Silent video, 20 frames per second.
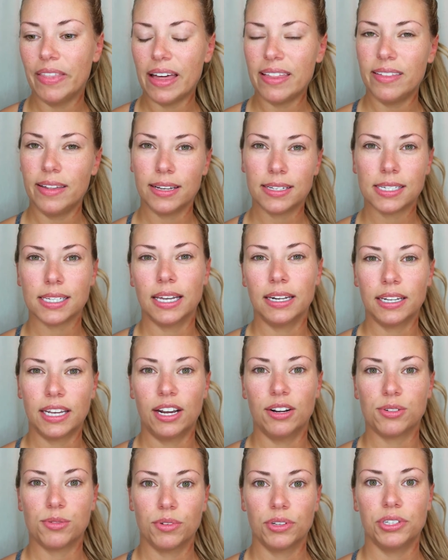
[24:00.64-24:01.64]
I think
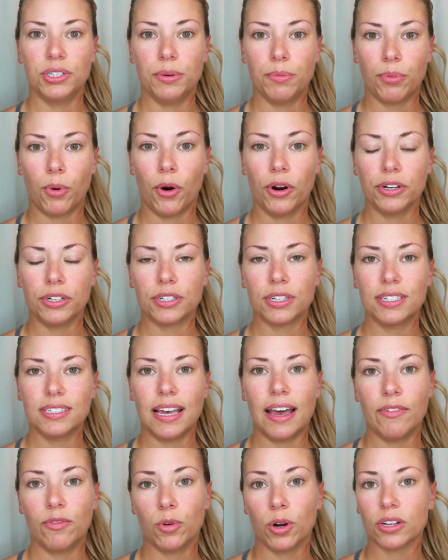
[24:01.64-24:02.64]
skincare is really important because
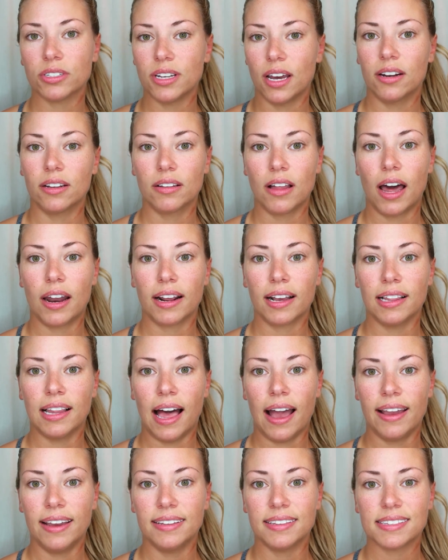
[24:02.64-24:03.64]
I've worked on a lot of
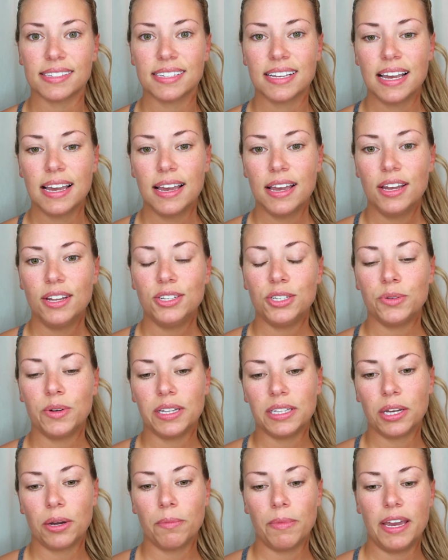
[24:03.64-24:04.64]
clients
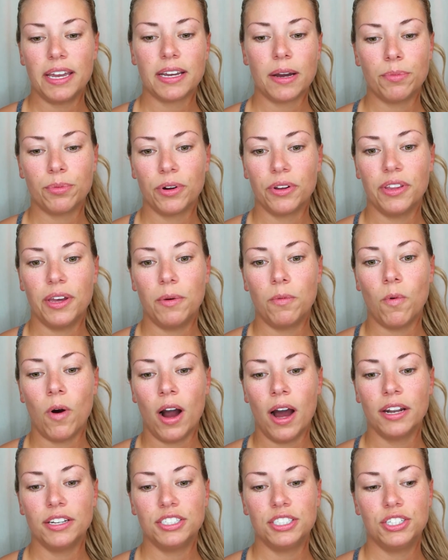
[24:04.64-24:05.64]
doing their makeup where they
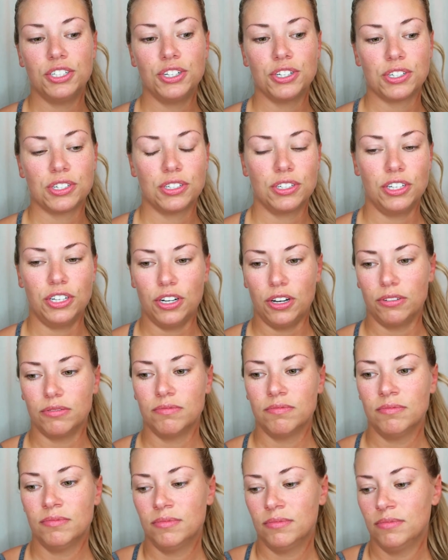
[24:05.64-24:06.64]
want to just, you
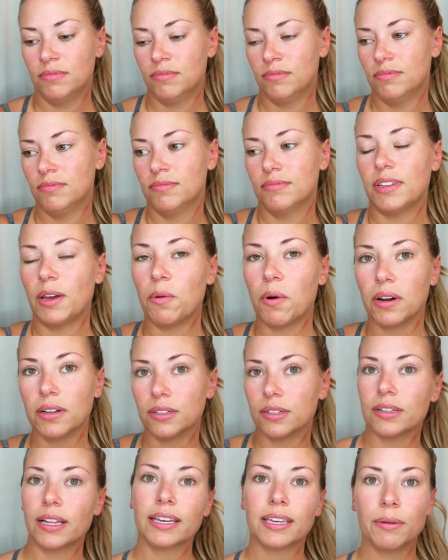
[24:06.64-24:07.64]
know, they want
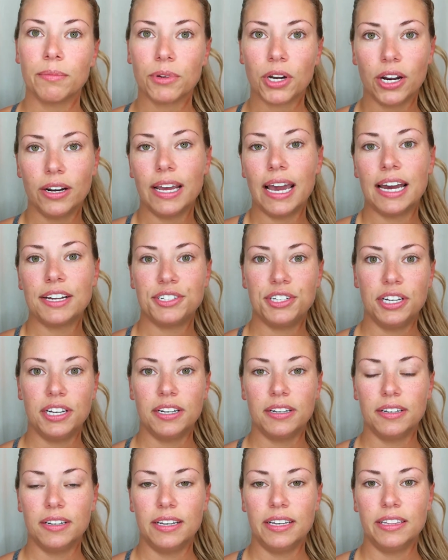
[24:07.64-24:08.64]
to look like Kim
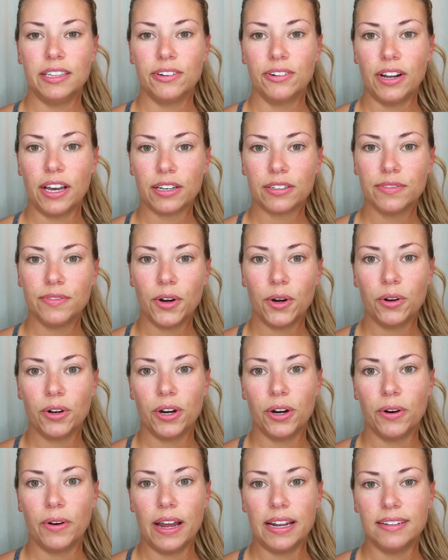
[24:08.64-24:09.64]
Kardashian in their next
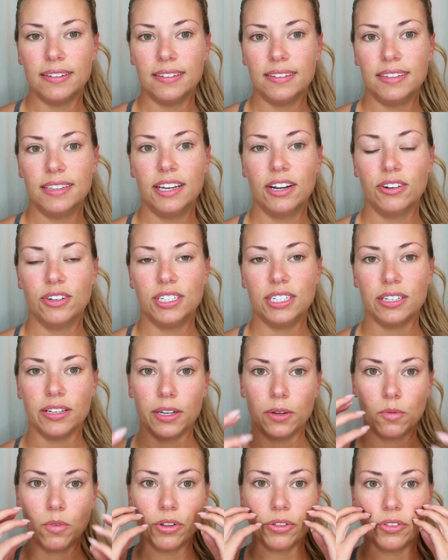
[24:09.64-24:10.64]
photo, and they're
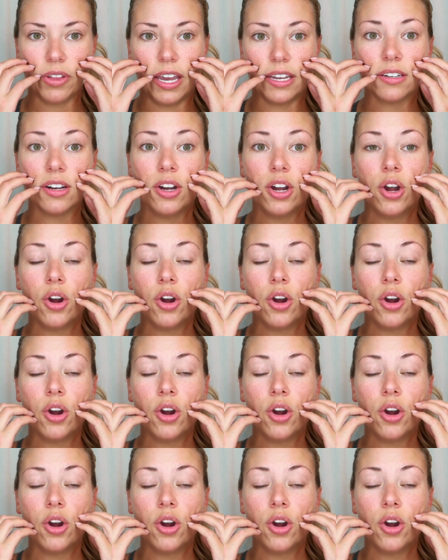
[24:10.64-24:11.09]
dealing with like